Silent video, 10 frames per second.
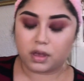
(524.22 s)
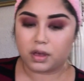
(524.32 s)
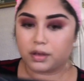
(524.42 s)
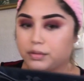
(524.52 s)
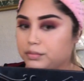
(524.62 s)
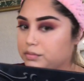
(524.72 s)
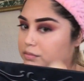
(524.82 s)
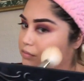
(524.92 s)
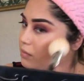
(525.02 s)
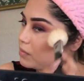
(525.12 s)
with some
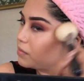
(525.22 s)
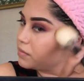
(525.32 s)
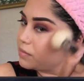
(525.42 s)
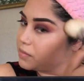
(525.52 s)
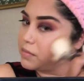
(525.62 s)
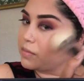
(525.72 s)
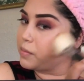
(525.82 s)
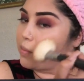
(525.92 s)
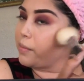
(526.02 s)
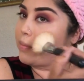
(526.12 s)
color,
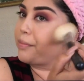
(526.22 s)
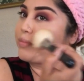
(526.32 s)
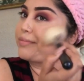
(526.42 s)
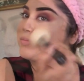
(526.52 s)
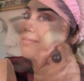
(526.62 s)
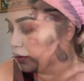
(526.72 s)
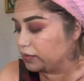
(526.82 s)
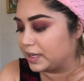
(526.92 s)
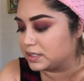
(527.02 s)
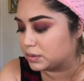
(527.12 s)
and
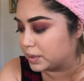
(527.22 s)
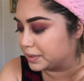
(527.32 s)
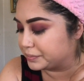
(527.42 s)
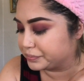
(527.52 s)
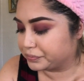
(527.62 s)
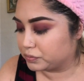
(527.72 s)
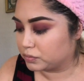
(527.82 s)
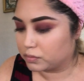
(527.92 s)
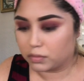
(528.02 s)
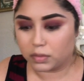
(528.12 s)
yeah.
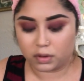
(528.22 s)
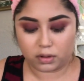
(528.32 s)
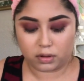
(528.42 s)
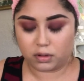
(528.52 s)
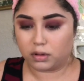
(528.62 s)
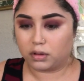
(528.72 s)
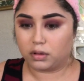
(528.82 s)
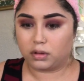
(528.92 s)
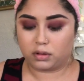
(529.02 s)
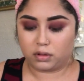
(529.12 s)
Then I
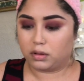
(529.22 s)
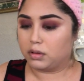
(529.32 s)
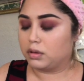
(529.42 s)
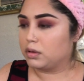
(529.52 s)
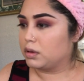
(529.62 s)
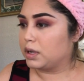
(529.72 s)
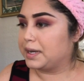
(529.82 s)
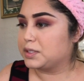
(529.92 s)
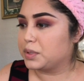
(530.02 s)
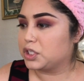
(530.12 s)
went ahead and grabbed
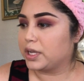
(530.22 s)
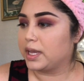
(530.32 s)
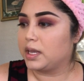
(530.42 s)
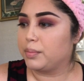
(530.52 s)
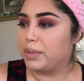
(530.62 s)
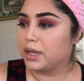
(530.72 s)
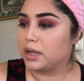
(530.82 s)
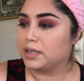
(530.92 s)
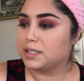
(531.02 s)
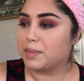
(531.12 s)
my Too
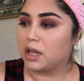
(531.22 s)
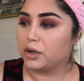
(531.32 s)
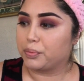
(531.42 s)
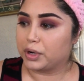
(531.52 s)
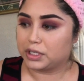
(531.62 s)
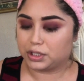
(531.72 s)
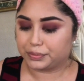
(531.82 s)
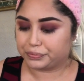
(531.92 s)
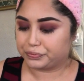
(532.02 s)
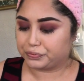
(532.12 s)
Faced
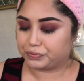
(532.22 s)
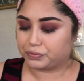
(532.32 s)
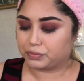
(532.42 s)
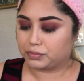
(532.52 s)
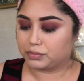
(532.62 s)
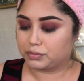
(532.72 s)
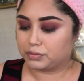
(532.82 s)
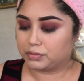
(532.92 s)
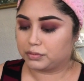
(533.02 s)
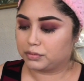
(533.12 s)
Sweetheart
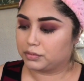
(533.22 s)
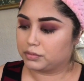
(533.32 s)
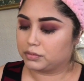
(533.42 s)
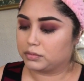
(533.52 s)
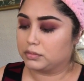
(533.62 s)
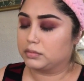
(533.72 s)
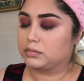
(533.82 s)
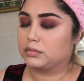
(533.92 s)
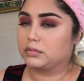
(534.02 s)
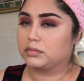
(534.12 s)
blush, and this
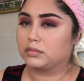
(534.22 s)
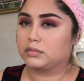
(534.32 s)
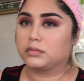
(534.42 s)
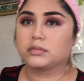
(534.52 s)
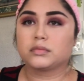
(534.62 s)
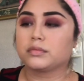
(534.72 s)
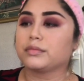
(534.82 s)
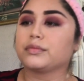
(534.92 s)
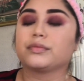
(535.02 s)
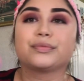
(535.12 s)
is kind of like a
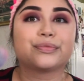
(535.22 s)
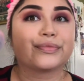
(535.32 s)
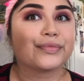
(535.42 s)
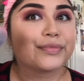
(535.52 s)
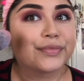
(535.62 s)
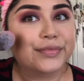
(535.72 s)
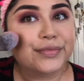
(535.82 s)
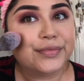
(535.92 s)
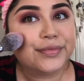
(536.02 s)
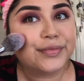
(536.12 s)
fuchsia
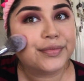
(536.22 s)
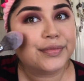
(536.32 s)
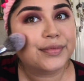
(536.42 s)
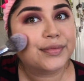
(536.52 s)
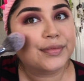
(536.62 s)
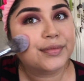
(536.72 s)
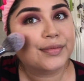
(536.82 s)
pink shade.